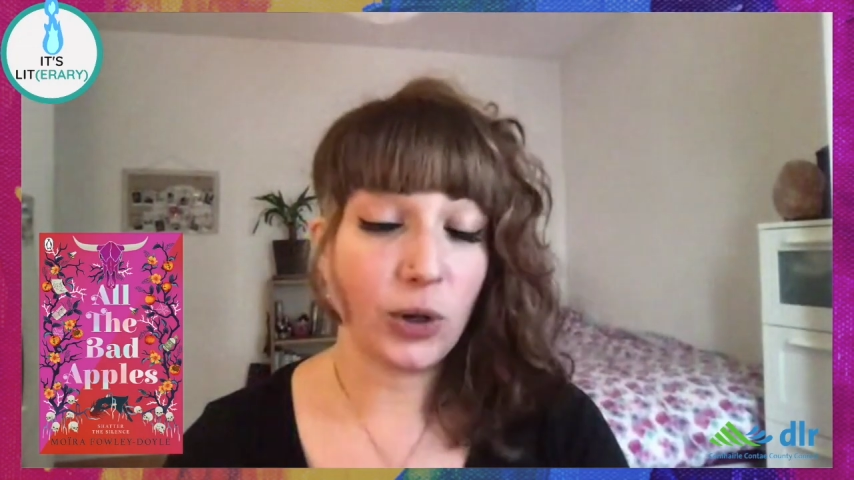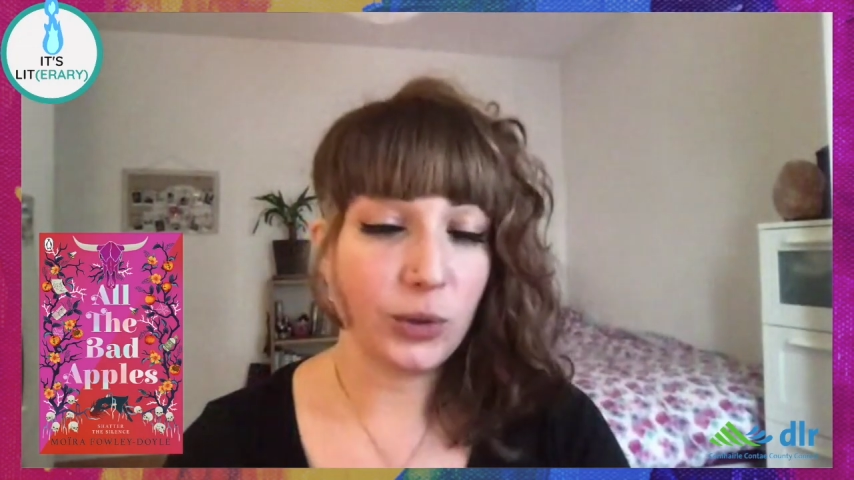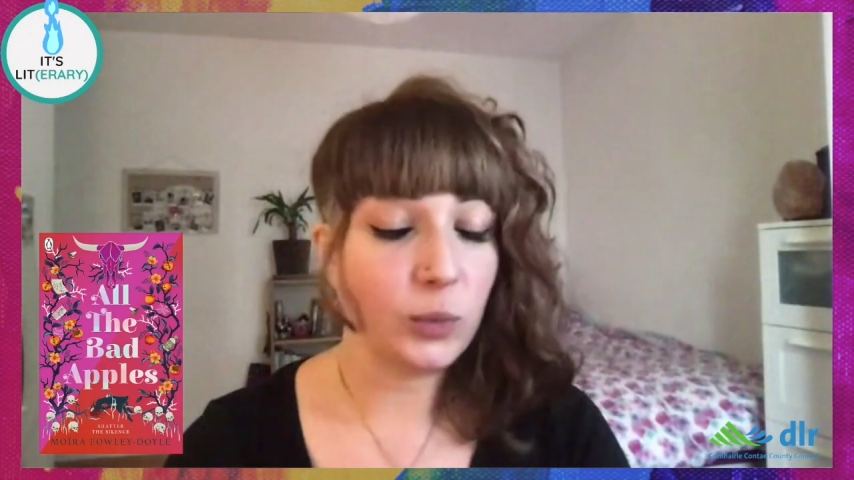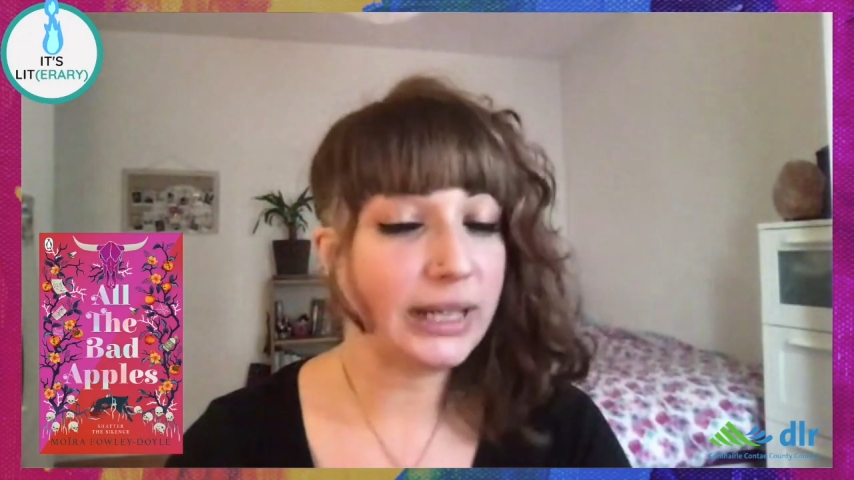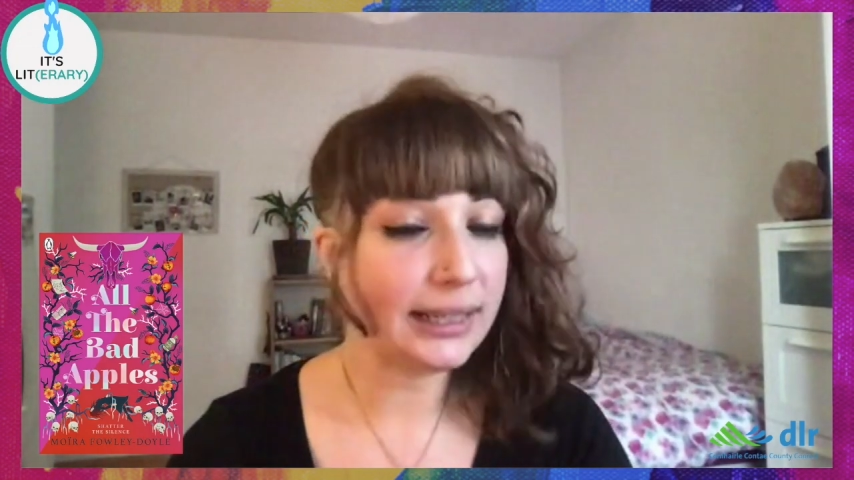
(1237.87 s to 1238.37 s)

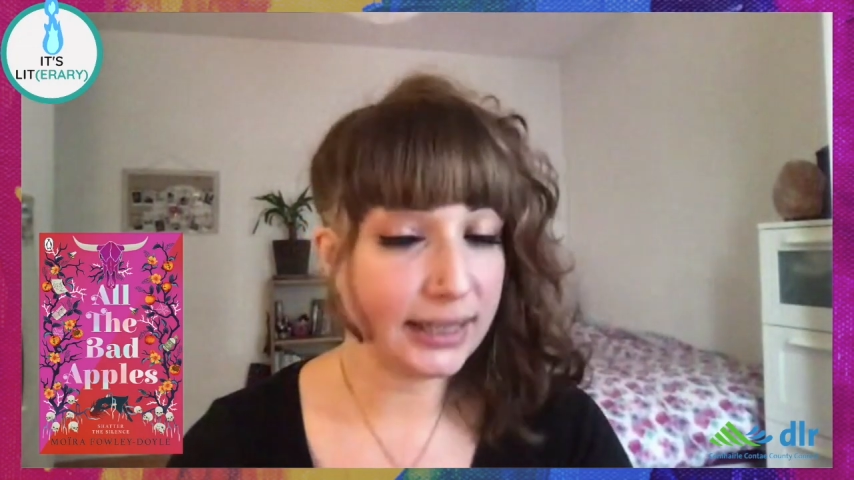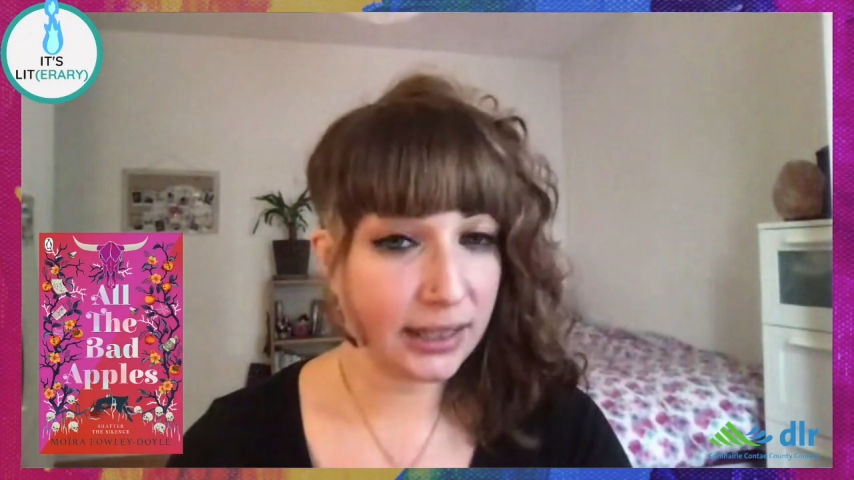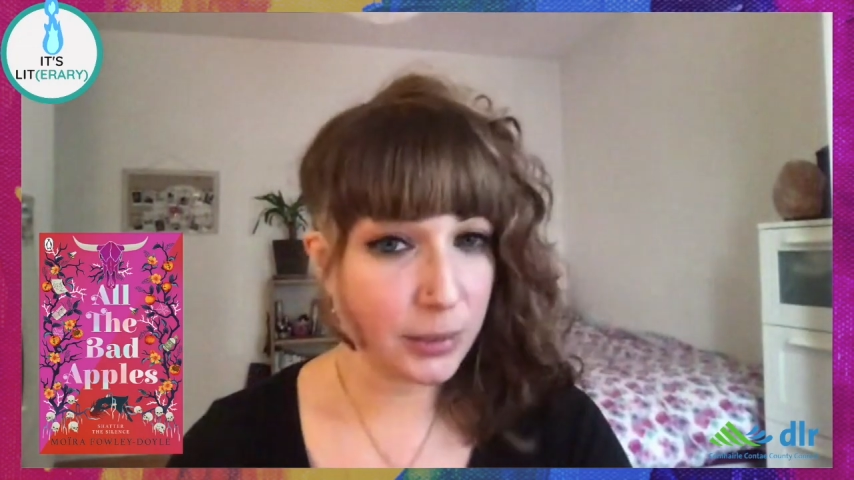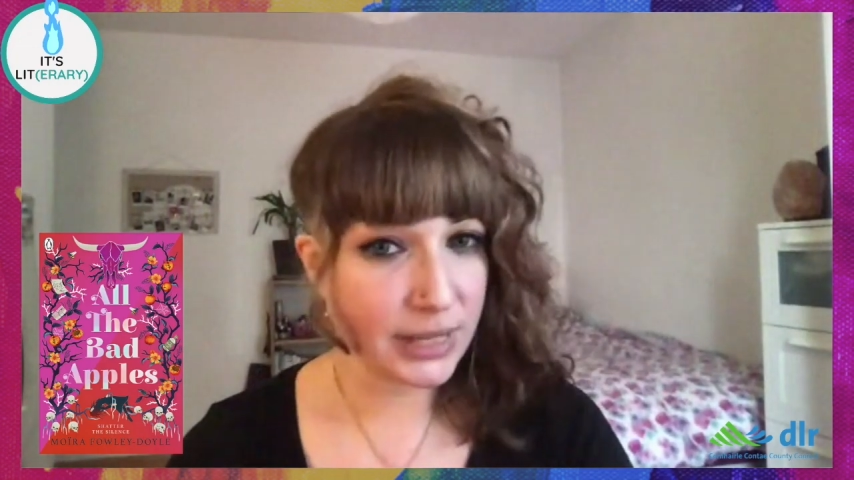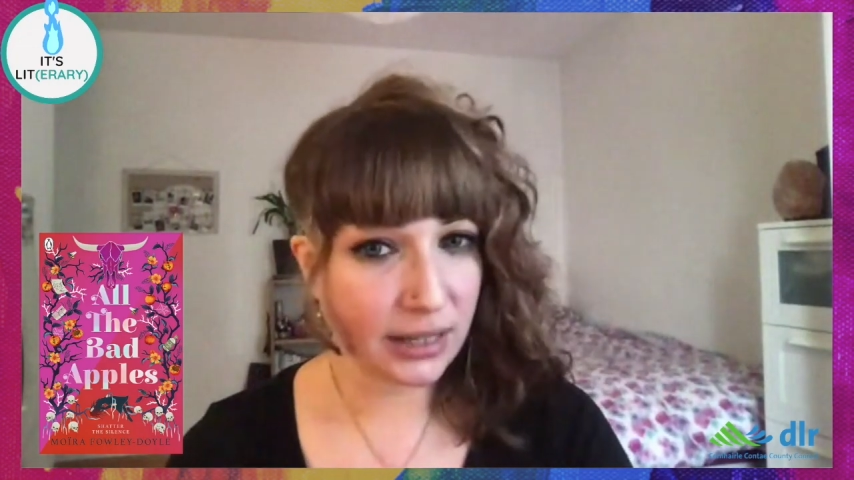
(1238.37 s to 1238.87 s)
unwillingly
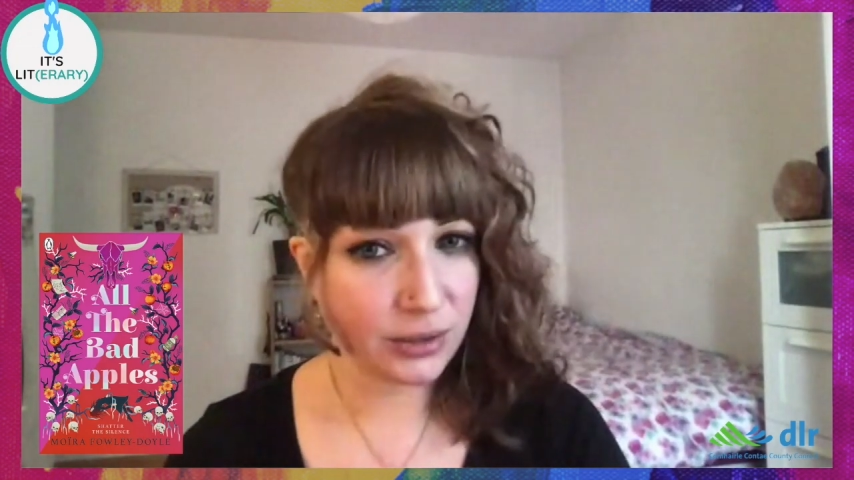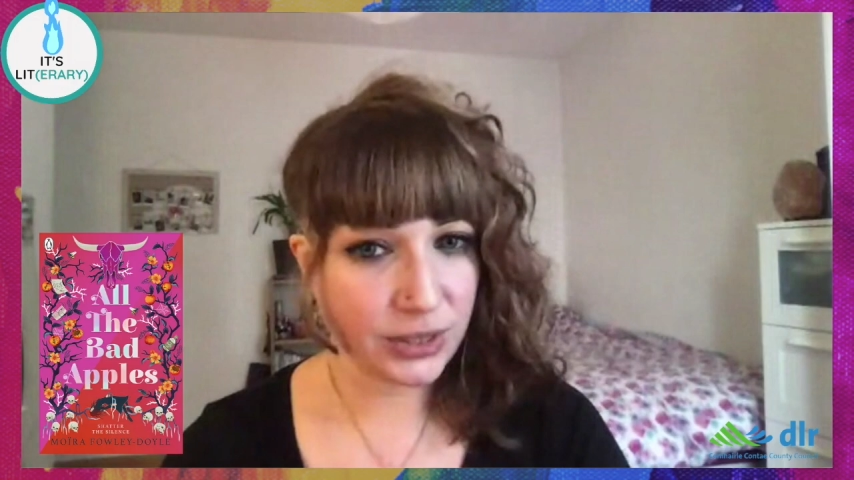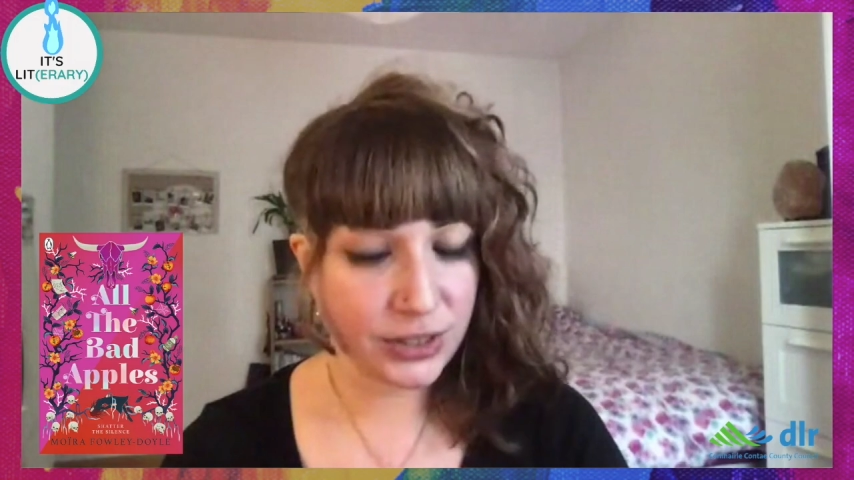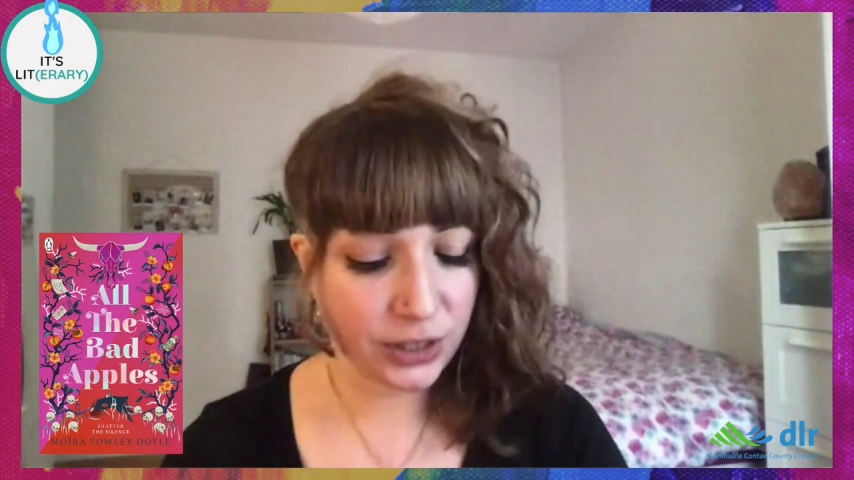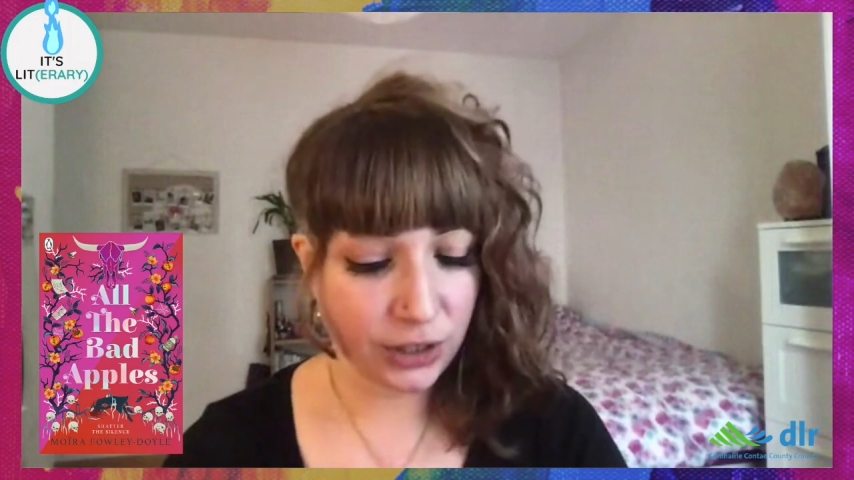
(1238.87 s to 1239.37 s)
comes out
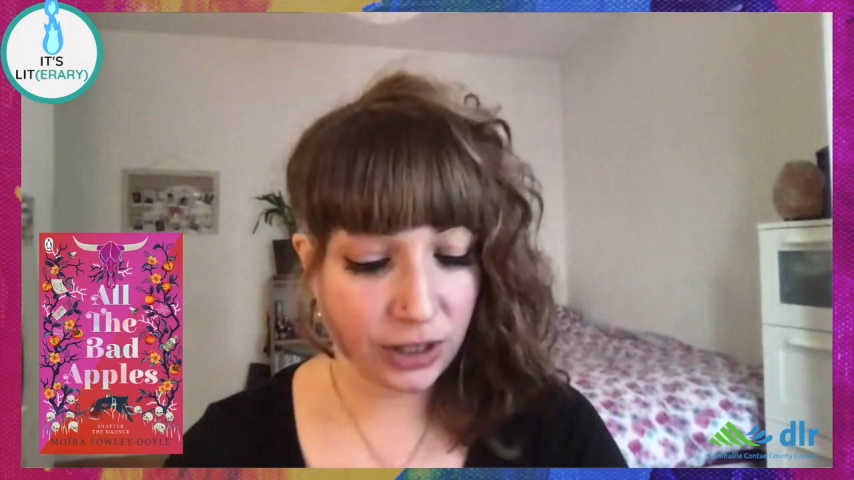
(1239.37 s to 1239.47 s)
to